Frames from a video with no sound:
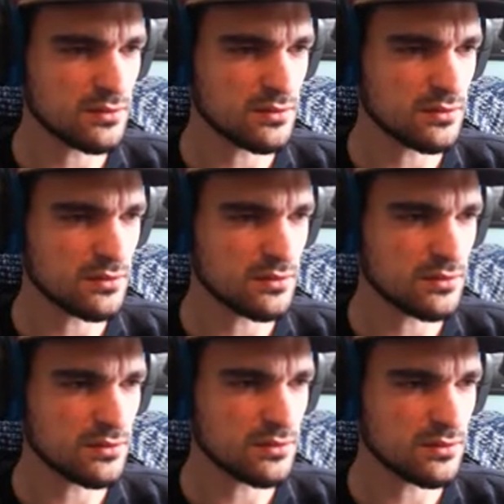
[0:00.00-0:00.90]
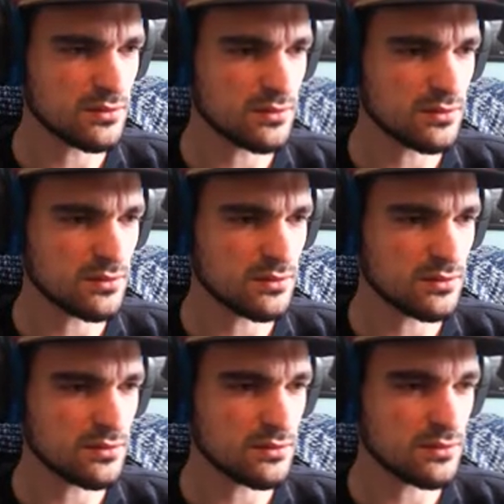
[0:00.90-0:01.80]

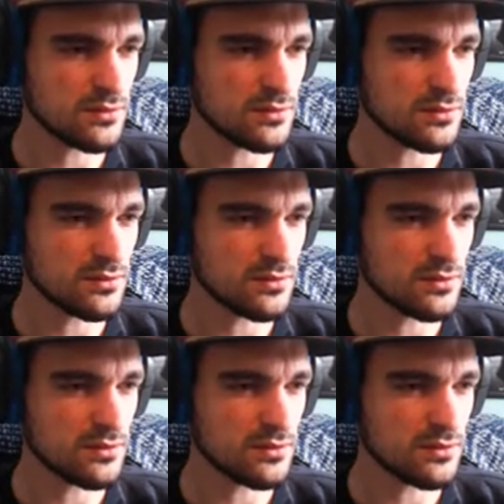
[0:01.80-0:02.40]
[no speech]